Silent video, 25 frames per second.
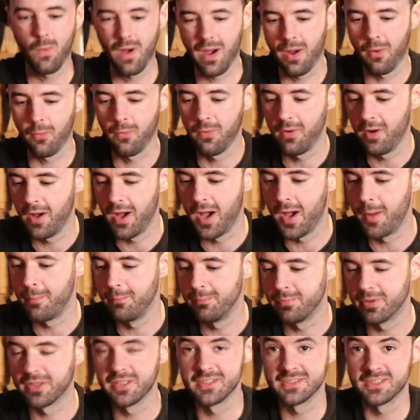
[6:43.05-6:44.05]
well,
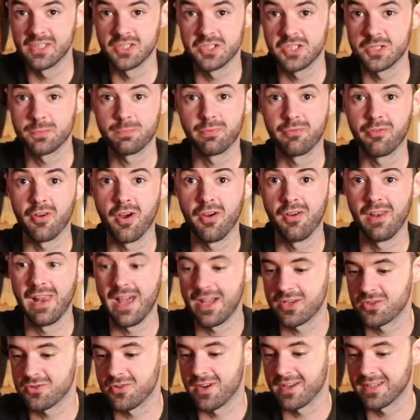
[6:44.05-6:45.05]
because I just prefer
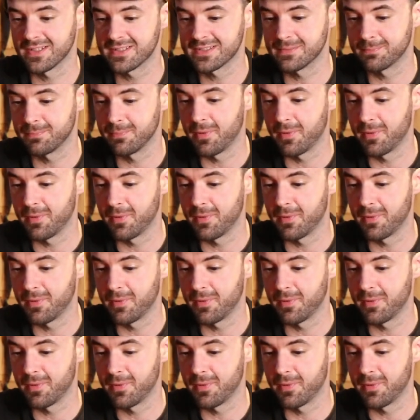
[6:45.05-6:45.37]
electrics.